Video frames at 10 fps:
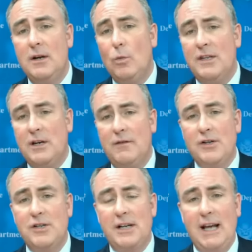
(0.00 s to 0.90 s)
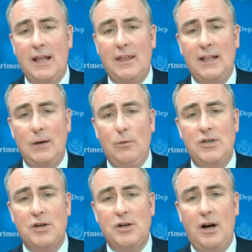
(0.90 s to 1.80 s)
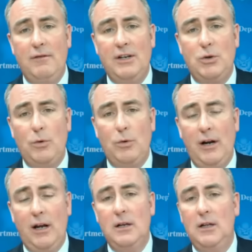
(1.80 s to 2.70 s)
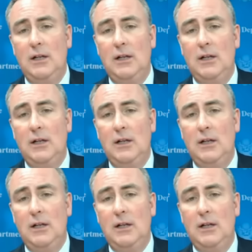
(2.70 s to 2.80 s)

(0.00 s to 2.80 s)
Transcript: was the diversity I think that we saw of issue area,